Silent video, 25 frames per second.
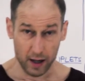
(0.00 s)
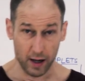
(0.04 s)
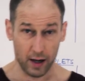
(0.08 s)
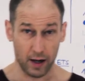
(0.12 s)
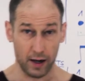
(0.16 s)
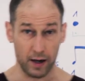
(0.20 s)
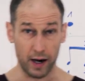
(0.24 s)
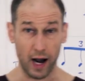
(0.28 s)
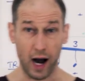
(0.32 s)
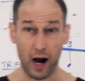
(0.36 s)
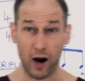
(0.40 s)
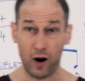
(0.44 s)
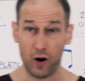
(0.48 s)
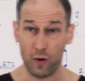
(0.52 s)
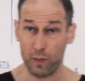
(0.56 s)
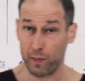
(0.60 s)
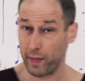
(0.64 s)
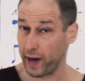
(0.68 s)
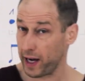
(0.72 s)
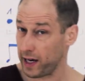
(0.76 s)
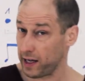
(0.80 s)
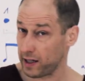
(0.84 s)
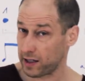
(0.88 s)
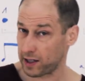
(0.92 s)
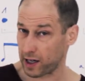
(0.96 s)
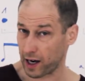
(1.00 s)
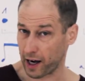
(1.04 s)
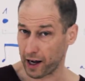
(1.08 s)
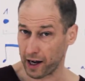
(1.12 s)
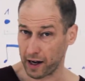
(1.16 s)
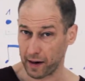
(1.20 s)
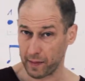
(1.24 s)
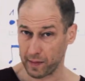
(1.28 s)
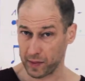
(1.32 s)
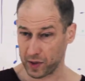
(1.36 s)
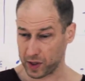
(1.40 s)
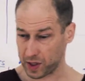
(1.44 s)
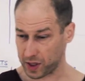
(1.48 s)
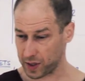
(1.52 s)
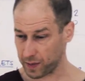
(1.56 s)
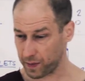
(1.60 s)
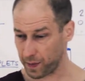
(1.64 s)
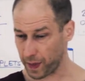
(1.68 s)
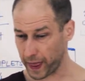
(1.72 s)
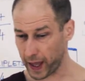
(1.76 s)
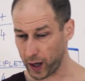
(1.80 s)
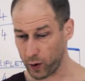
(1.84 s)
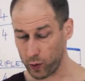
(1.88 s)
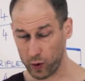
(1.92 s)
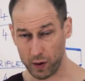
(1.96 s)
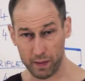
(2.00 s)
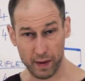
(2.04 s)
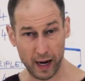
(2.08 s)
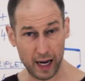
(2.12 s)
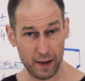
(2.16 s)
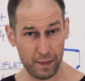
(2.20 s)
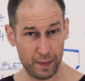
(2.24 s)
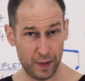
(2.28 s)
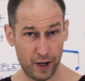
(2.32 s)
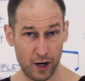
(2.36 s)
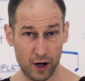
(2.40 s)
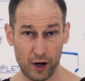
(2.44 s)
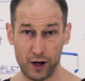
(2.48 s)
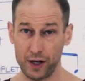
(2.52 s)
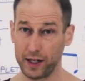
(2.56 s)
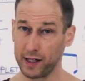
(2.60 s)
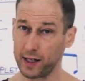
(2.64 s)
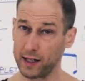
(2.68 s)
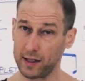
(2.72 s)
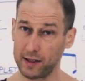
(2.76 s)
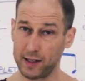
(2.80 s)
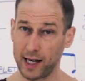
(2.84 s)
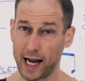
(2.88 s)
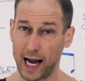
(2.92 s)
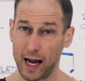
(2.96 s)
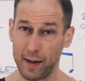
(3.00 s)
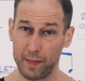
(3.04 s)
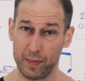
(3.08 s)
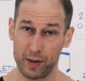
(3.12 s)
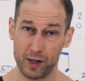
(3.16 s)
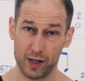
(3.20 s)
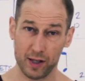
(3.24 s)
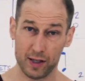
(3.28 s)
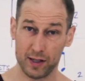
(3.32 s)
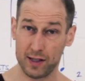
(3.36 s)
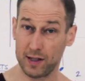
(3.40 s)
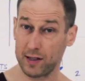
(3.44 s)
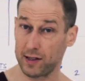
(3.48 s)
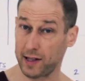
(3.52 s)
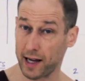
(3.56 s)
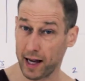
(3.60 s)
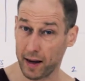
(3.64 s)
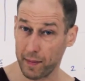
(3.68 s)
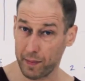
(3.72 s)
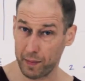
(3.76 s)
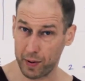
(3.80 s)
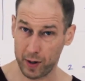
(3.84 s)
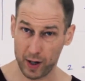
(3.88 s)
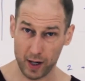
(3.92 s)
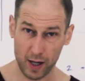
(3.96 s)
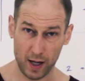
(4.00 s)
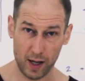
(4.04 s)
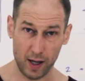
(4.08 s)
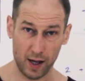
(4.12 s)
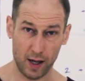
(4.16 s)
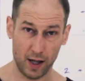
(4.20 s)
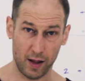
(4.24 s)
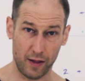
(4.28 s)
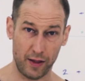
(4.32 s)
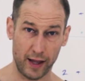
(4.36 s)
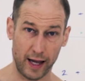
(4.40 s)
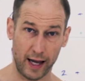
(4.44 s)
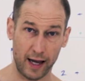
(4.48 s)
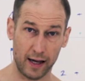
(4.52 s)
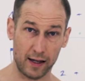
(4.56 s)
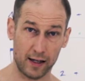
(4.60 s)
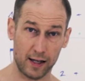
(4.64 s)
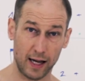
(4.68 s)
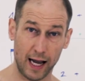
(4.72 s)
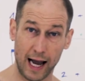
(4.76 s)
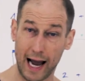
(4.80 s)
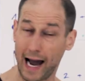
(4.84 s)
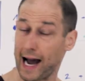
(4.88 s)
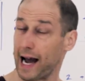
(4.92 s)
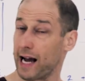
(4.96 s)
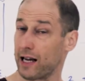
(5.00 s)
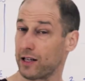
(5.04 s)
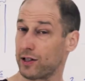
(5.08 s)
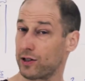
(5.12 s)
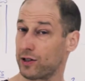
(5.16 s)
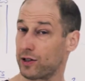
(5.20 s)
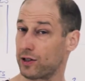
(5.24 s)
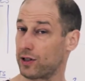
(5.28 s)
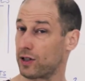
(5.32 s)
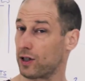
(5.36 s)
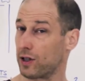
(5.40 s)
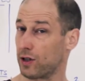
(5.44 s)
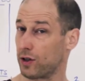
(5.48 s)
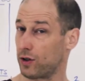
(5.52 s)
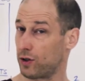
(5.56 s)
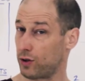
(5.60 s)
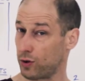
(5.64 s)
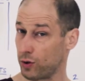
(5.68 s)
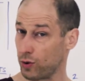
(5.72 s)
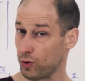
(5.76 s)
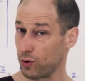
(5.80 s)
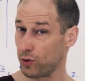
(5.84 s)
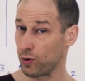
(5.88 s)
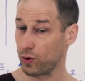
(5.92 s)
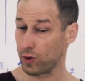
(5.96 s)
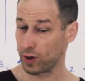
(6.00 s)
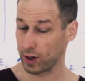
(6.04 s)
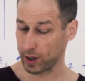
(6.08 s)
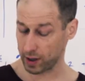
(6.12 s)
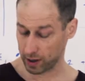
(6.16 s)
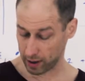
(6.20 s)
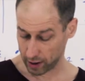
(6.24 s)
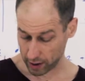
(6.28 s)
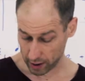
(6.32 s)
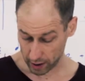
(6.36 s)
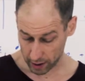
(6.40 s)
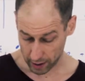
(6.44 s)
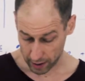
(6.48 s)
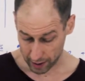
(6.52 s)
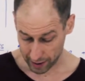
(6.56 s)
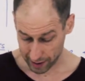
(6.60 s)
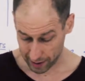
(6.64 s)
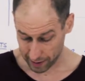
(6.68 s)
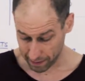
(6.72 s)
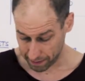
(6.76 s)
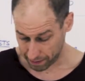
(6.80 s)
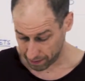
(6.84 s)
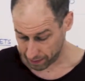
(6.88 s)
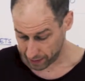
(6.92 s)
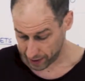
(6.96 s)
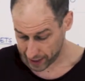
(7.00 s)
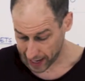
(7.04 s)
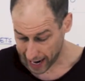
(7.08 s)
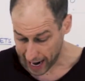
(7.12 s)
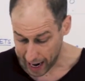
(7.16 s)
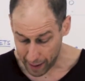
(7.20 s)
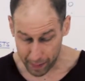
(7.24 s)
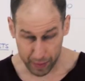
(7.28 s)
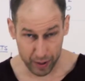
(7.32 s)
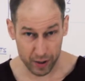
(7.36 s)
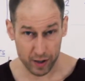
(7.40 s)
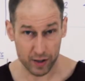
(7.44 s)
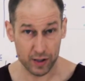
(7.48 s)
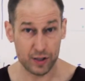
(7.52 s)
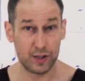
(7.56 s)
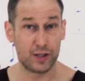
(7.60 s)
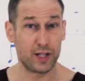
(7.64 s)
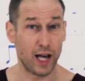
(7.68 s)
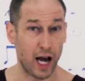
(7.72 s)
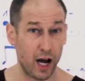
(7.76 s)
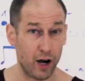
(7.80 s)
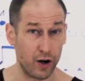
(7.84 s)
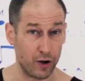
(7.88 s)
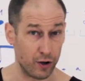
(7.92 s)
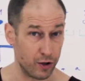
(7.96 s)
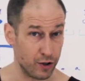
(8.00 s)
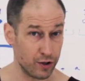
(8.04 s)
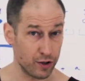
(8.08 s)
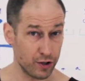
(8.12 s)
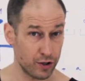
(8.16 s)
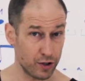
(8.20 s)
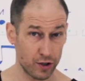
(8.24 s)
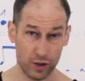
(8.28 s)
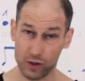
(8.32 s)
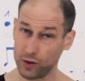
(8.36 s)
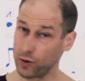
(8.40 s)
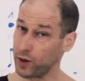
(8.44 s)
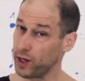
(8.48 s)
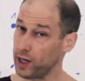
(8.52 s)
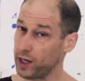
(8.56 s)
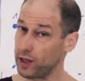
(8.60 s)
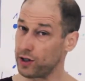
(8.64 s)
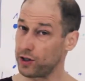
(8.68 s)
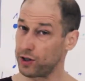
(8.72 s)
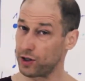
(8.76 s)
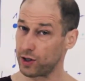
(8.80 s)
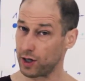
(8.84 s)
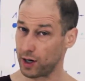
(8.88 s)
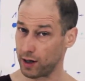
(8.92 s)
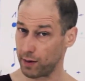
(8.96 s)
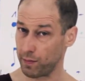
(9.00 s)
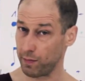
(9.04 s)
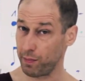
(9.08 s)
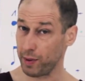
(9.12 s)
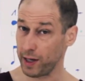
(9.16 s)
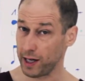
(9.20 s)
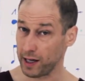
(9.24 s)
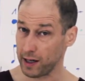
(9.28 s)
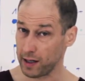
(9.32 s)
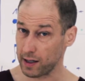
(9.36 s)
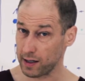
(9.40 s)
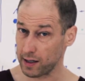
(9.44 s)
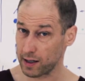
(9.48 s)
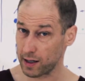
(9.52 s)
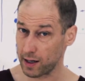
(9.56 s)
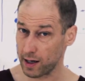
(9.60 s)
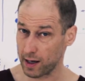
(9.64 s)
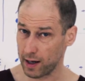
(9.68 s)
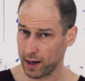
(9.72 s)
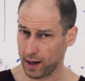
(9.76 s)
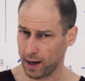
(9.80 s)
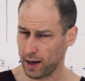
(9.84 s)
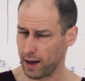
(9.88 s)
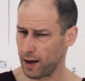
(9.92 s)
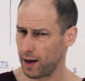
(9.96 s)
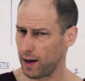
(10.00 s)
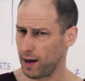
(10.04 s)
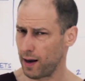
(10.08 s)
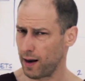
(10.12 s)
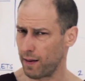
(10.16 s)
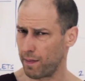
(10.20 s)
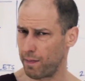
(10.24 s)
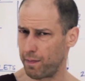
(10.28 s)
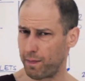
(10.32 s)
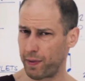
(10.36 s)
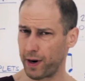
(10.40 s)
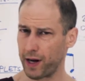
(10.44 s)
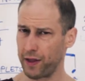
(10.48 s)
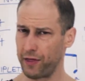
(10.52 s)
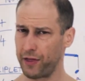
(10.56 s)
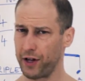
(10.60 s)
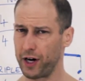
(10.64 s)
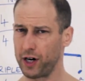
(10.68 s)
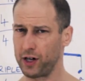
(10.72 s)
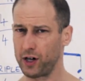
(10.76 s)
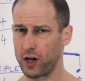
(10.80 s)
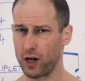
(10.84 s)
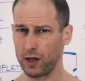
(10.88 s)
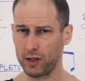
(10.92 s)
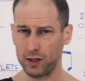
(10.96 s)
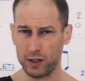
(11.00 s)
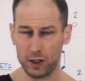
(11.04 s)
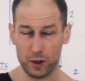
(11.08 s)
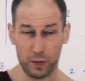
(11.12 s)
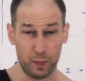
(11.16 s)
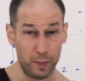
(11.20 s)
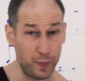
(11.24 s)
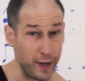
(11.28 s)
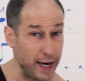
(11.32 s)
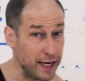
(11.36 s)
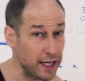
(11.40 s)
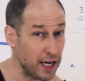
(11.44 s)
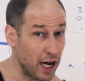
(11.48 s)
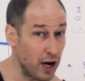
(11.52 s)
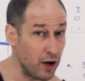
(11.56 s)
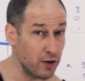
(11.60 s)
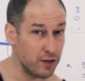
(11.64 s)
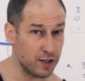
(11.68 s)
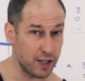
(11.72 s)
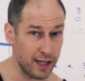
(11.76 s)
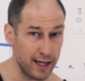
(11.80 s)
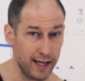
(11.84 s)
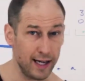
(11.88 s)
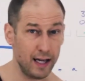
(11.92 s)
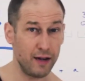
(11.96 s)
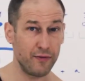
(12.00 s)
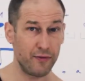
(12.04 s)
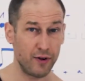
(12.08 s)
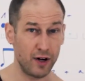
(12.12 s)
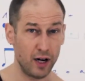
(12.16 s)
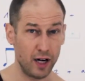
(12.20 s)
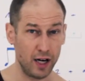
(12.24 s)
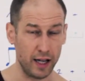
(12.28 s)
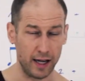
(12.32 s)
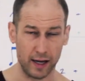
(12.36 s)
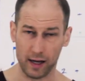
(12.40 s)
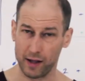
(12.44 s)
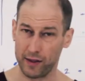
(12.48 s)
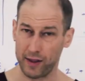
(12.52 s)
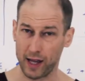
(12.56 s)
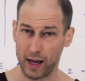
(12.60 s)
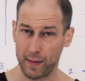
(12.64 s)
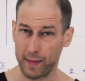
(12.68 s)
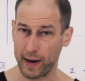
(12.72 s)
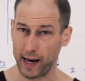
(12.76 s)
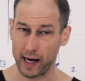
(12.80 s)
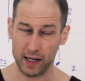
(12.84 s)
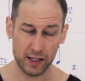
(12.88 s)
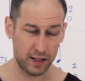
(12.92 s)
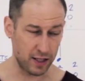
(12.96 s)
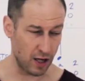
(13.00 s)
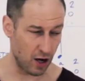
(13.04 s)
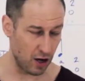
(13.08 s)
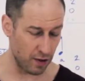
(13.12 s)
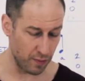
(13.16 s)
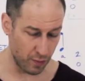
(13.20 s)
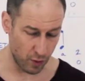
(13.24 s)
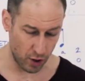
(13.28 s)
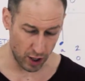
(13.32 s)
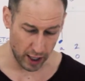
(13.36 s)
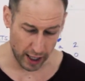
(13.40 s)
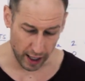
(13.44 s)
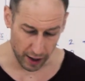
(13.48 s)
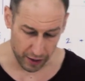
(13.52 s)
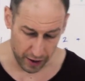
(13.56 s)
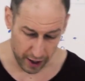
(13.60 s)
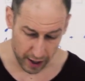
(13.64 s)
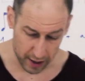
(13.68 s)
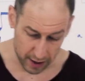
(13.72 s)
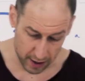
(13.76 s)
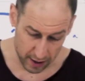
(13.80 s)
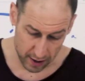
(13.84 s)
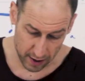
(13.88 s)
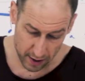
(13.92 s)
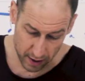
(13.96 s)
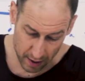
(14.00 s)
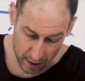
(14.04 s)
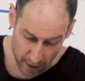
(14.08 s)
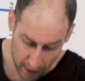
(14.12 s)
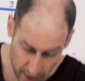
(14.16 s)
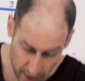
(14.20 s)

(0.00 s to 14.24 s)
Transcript: Now, many times, we might be learning a tap step that has 2 tap sounds to each beat, but they're not spread out evenly. They may sound more like this.